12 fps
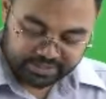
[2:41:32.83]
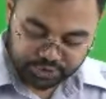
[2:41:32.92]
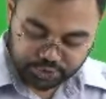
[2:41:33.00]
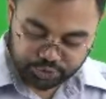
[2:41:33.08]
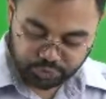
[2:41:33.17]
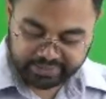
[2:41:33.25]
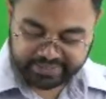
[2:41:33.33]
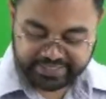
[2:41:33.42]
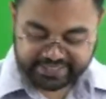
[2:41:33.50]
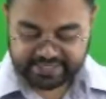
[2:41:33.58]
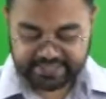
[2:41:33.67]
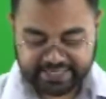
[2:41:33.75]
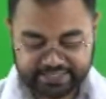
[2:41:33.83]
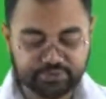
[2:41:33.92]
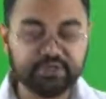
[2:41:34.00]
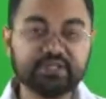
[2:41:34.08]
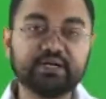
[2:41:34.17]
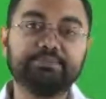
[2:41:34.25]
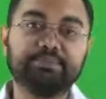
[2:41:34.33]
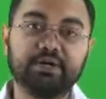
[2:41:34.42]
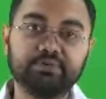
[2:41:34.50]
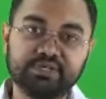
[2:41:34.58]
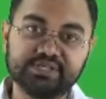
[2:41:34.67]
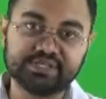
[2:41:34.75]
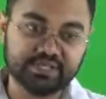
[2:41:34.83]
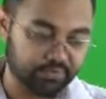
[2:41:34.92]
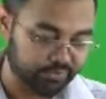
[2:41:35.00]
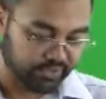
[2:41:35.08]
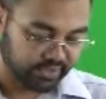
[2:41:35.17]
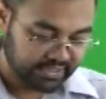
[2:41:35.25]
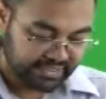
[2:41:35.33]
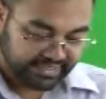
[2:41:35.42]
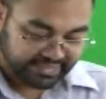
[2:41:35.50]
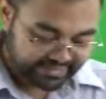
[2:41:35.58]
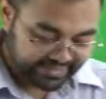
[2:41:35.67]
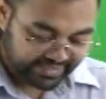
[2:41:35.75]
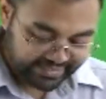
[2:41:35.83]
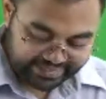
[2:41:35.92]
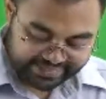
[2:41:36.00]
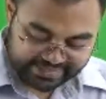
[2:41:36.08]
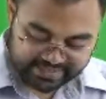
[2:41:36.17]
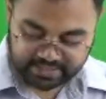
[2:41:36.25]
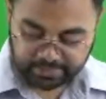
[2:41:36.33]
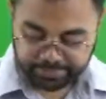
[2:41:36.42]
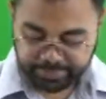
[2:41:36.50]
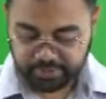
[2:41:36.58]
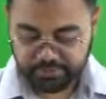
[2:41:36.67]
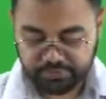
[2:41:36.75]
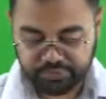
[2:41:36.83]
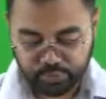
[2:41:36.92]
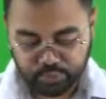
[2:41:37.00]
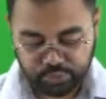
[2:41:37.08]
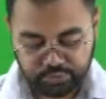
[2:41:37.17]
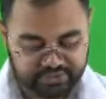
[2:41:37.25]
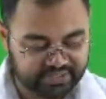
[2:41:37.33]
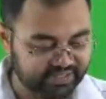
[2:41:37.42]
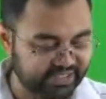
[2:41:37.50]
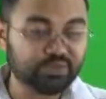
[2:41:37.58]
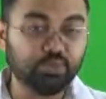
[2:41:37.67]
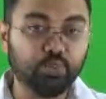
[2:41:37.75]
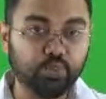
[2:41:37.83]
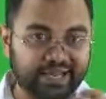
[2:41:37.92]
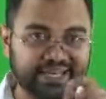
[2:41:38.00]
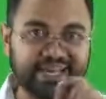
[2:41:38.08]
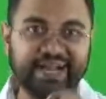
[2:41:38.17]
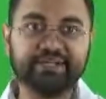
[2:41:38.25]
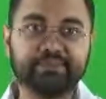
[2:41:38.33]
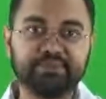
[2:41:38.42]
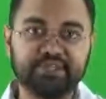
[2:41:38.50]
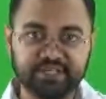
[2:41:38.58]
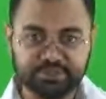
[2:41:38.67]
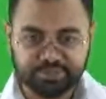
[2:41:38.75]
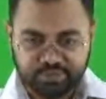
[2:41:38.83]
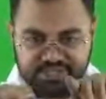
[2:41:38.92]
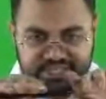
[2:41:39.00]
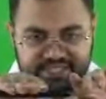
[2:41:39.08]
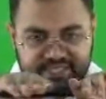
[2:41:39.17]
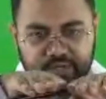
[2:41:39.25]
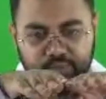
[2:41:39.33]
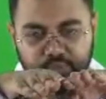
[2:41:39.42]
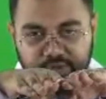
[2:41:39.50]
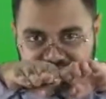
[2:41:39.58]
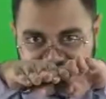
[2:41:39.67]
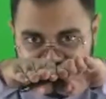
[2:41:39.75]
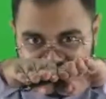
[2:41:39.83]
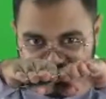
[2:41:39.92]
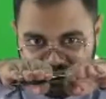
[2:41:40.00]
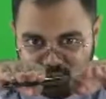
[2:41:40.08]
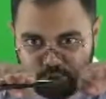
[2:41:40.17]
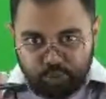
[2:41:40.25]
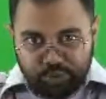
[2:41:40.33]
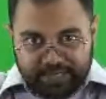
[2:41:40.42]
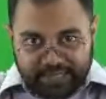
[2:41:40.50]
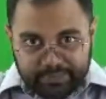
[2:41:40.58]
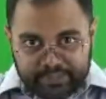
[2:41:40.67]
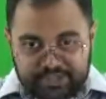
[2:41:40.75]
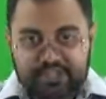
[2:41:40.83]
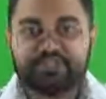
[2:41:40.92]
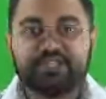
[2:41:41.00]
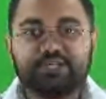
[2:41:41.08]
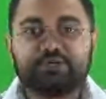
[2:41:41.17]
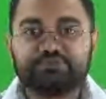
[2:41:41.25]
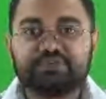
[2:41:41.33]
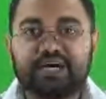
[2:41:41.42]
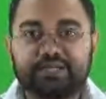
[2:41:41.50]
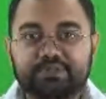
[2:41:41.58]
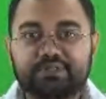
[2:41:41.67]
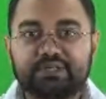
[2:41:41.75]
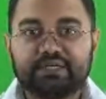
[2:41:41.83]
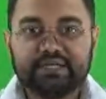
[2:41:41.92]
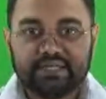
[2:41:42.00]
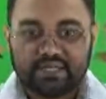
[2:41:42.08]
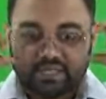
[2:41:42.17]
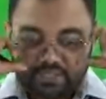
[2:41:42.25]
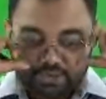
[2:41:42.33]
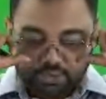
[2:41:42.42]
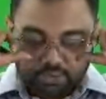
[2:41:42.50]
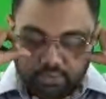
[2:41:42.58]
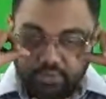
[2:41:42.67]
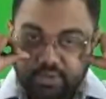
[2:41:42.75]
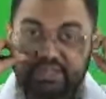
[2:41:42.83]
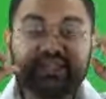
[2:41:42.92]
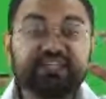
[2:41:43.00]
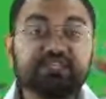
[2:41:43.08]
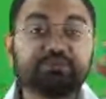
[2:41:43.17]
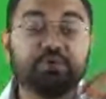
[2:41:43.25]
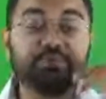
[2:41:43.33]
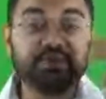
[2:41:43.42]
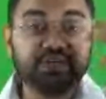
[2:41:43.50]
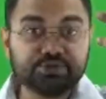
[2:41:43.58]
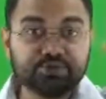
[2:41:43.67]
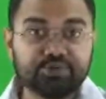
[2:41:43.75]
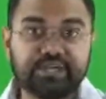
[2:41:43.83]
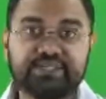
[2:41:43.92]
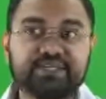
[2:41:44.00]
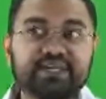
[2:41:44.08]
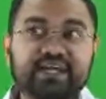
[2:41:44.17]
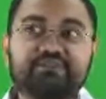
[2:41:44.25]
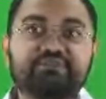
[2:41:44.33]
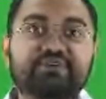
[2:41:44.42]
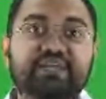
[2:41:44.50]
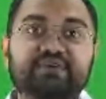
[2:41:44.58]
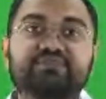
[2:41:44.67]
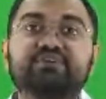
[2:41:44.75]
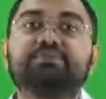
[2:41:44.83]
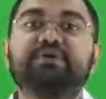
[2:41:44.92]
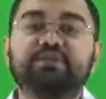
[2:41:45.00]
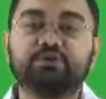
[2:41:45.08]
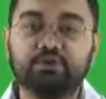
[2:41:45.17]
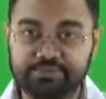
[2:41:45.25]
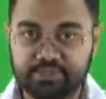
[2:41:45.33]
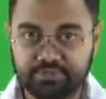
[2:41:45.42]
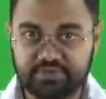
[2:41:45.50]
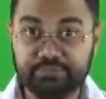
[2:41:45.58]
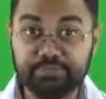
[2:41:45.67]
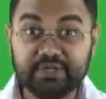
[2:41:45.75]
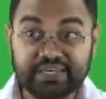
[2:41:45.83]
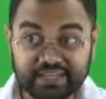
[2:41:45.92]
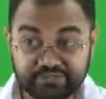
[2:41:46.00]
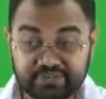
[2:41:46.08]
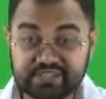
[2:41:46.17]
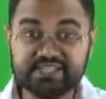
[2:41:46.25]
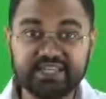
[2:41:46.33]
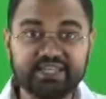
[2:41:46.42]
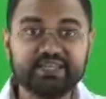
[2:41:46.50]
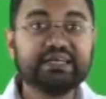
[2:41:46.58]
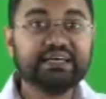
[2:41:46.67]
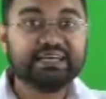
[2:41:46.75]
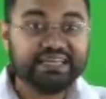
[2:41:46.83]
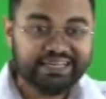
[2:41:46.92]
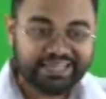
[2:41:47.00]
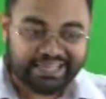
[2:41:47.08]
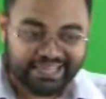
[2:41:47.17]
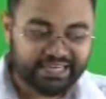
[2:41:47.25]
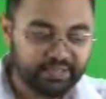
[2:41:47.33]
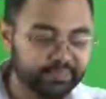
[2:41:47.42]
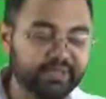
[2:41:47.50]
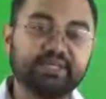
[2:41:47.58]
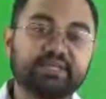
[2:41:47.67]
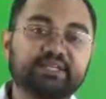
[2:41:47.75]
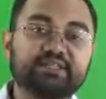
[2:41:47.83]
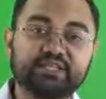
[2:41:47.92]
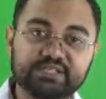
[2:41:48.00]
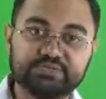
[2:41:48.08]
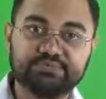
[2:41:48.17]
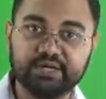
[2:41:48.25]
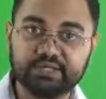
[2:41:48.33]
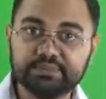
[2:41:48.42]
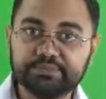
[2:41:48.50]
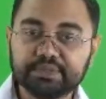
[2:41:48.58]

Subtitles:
strongest natural compound discovered, thinnest compound known with just one atom thickness, because it's what? It is a just two-dimensional sheet of carbon. So all these properties together have never been observed, have been never seen in any material thus far.